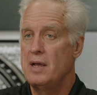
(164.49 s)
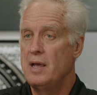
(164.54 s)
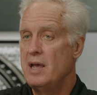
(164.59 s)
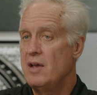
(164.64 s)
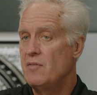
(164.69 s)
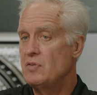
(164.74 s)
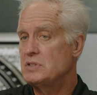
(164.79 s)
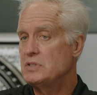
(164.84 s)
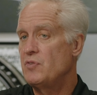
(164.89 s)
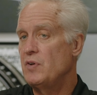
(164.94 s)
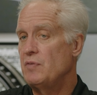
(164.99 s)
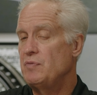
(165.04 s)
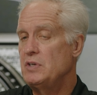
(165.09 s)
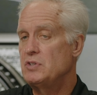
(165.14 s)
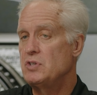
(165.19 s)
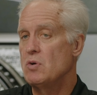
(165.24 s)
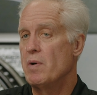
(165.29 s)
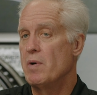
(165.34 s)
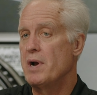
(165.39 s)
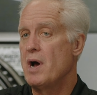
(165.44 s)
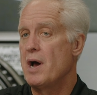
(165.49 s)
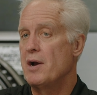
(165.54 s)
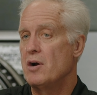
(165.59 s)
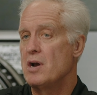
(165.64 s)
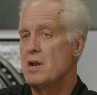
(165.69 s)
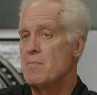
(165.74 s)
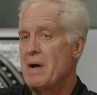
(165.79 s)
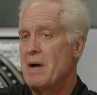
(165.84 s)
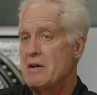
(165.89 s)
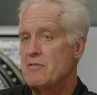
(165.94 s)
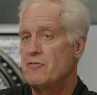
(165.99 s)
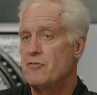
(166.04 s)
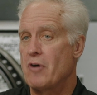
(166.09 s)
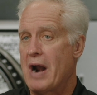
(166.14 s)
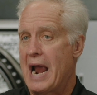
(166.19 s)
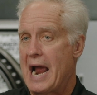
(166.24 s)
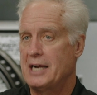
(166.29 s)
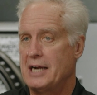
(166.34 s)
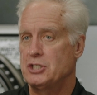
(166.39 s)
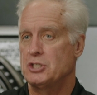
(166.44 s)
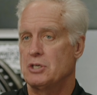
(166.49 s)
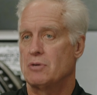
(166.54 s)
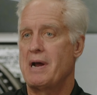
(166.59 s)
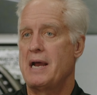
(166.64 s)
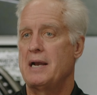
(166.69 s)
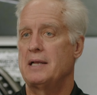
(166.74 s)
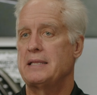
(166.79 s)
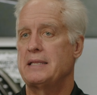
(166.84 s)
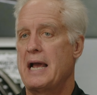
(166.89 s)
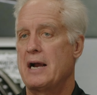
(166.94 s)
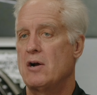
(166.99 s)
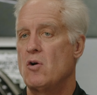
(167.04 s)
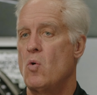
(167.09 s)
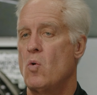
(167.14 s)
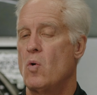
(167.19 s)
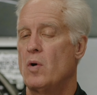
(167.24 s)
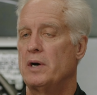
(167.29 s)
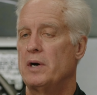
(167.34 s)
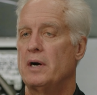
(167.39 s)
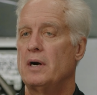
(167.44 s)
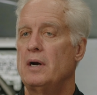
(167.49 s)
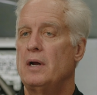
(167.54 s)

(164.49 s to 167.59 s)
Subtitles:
if it's 52100, it might fracture right at that corner.